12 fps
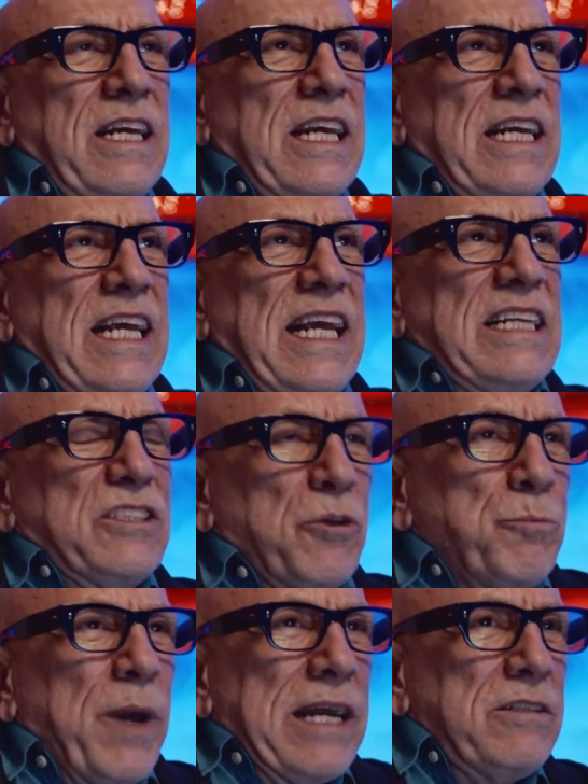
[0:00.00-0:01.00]
it's
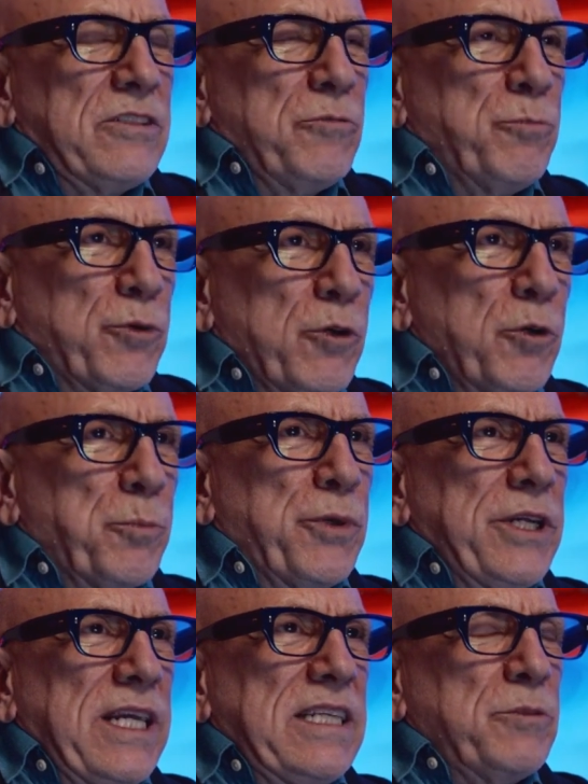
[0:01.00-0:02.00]
about
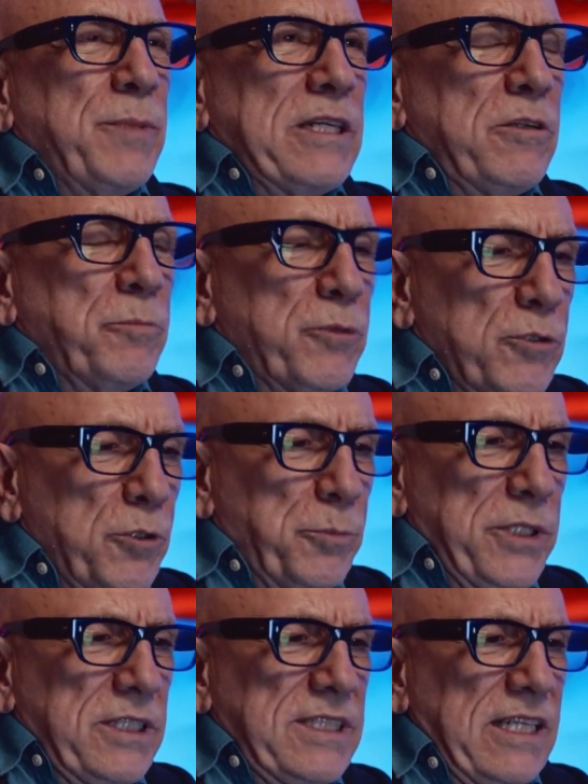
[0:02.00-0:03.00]

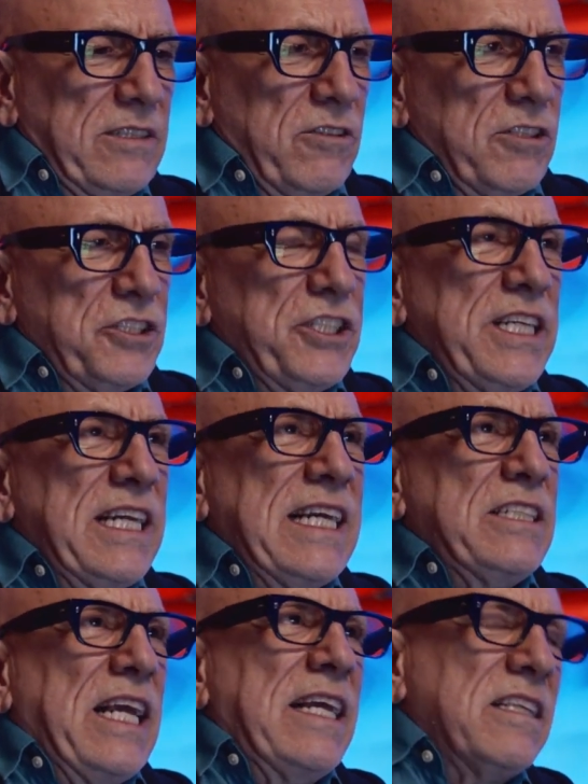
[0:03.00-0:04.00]
appropriate technology
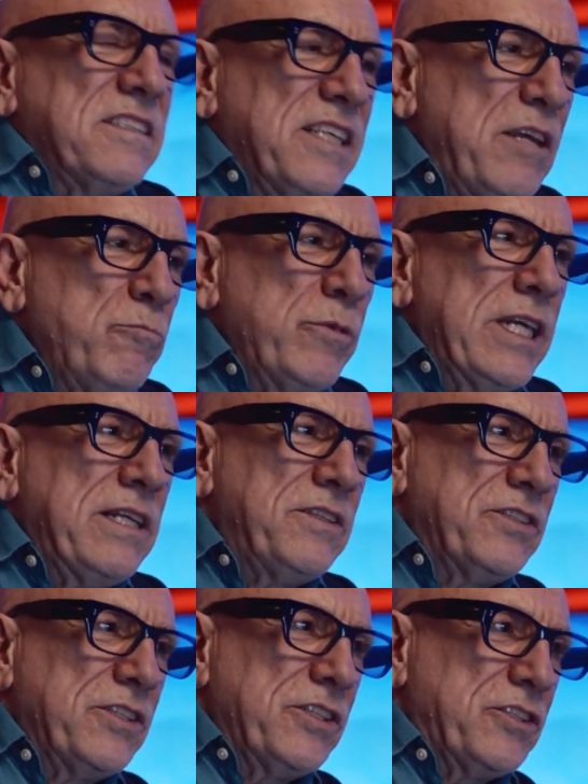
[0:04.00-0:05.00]
in the same way
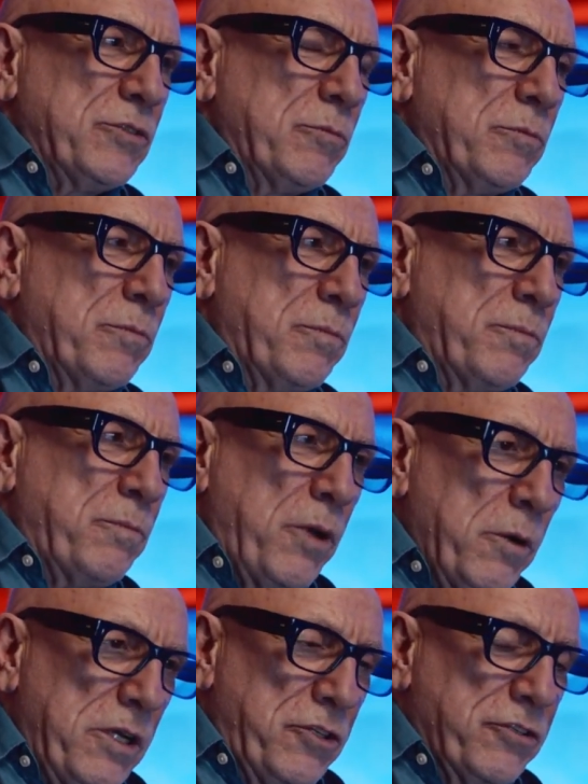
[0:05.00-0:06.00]
that
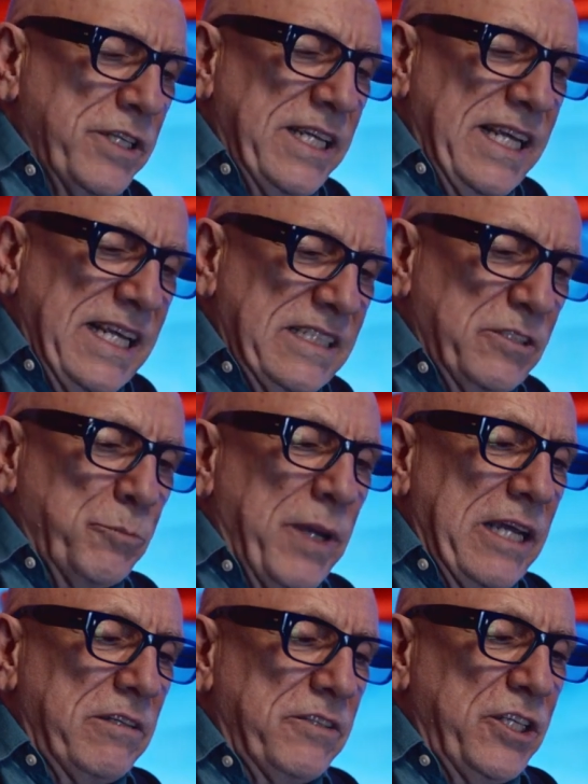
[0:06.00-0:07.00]
poetry is
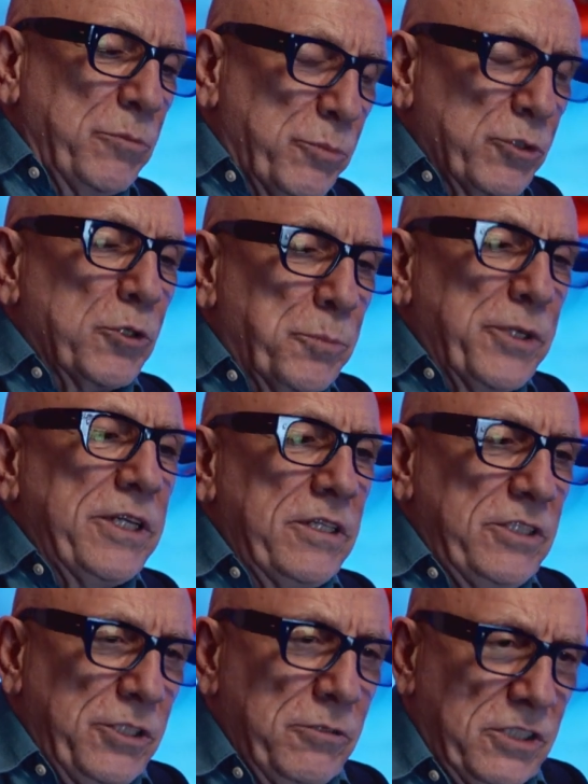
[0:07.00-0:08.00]
about the appropriate
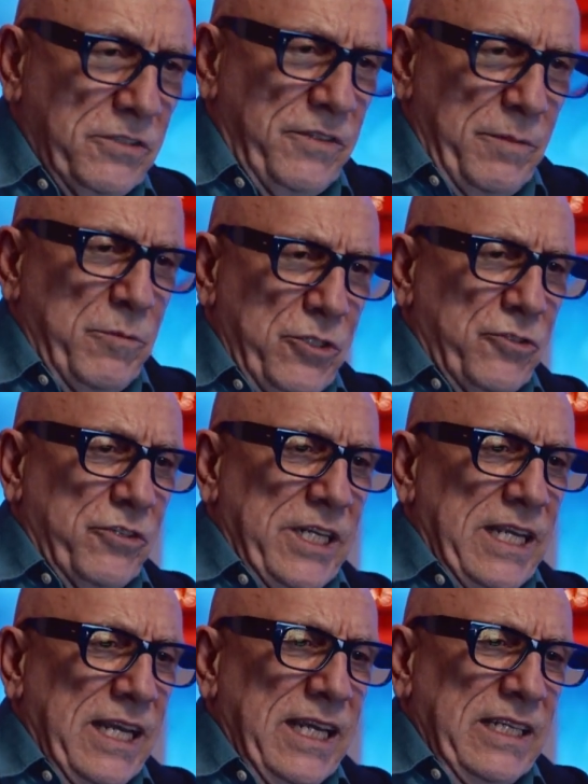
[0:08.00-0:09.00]
use of imagery.
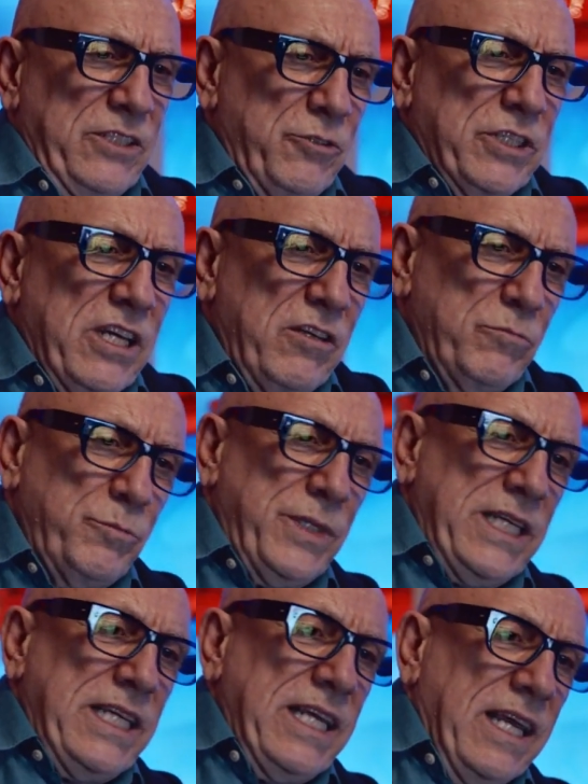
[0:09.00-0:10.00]
You can't
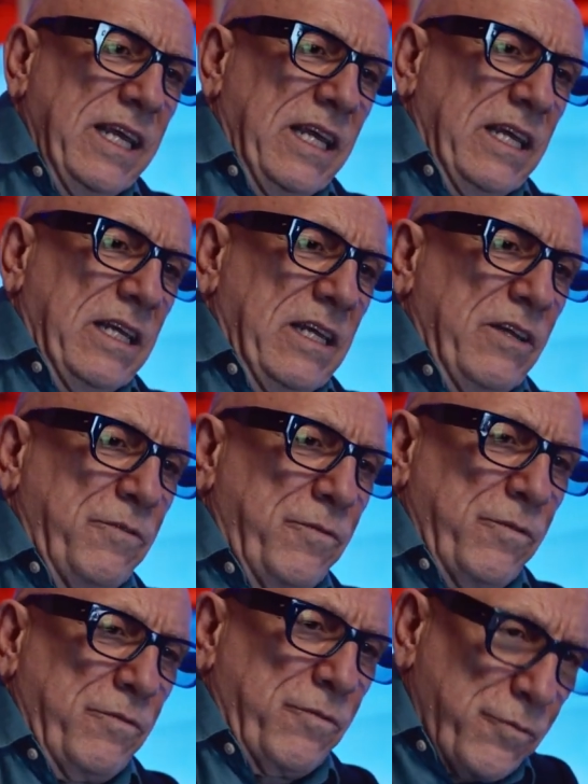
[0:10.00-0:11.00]
be a
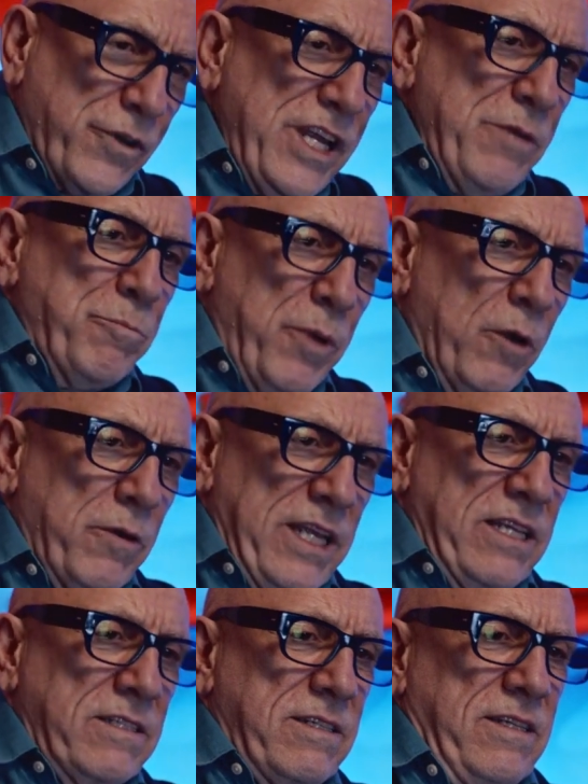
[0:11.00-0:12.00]
free
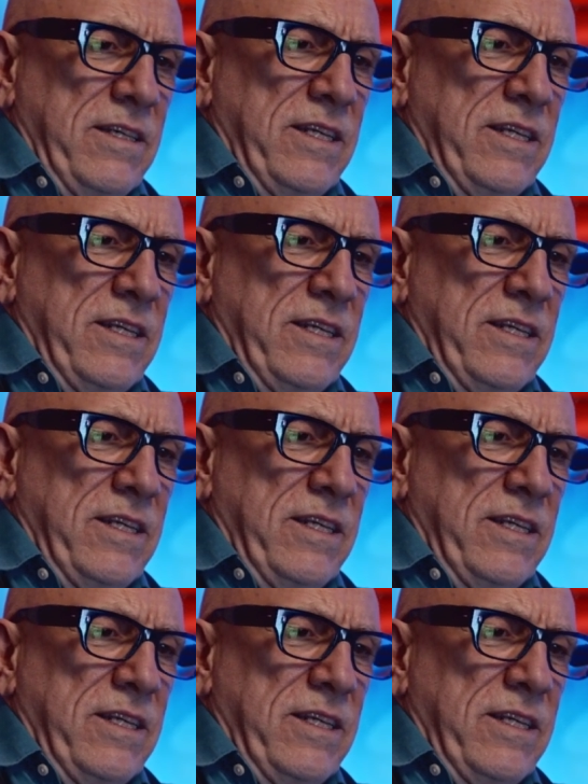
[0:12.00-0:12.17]
poet